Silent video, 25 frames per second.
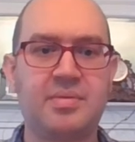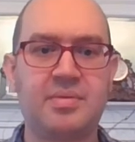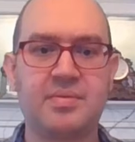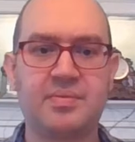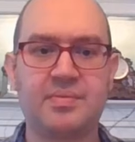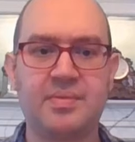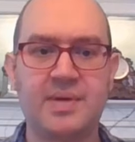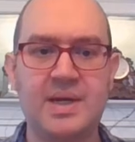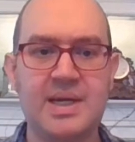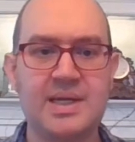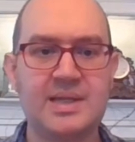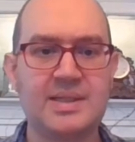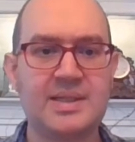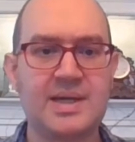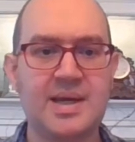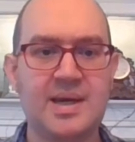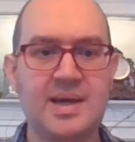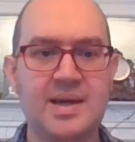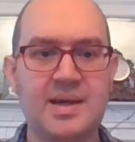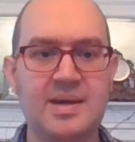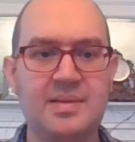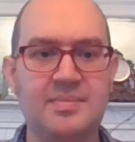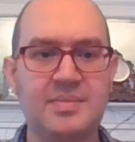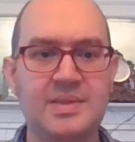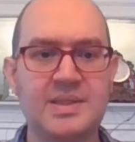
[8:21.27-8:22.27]
3
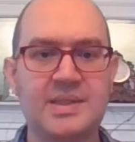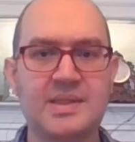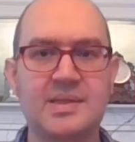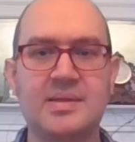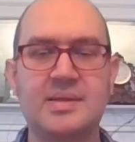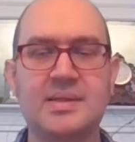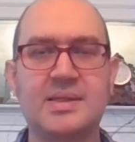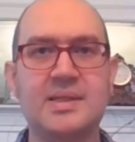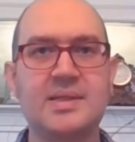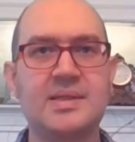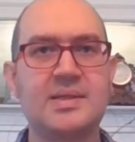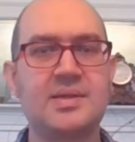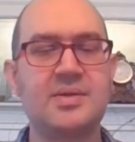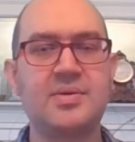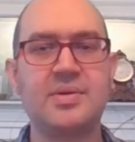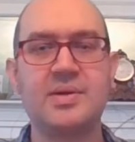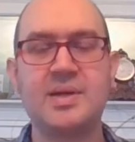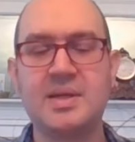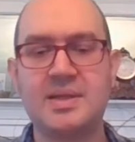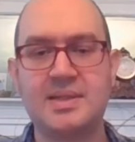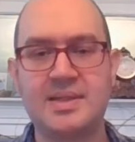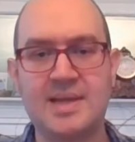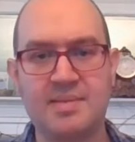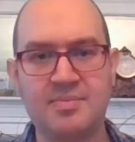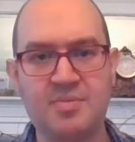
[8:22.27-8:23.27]
times since
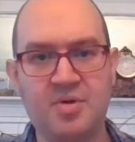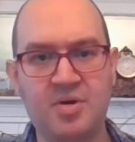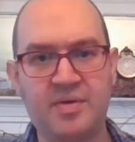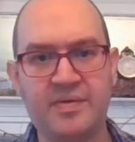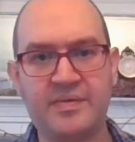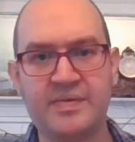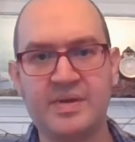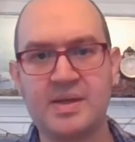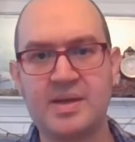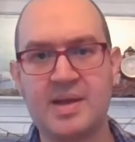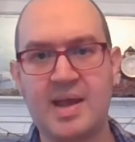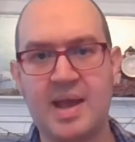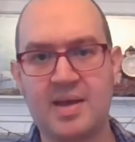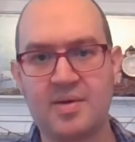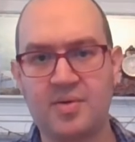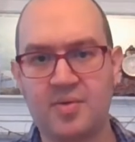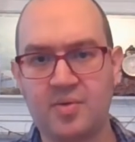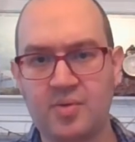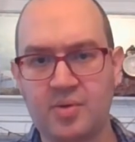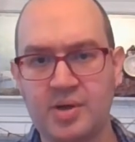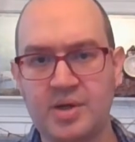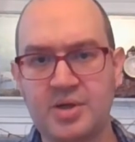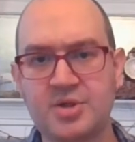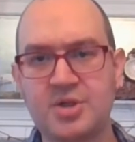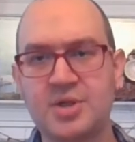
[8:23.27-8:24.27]
doing a demo of it at
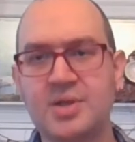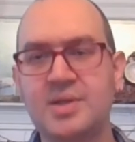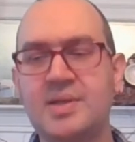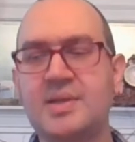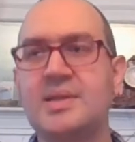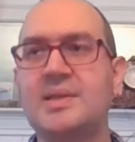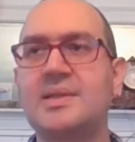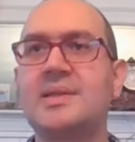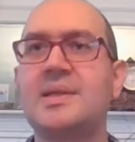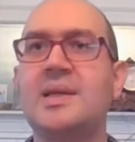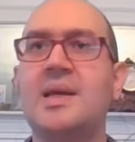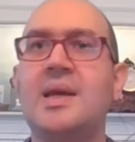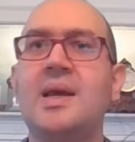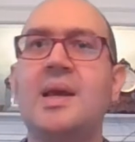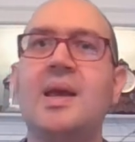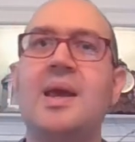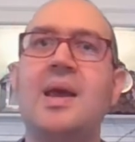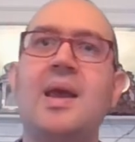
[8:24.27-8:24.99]
Origins,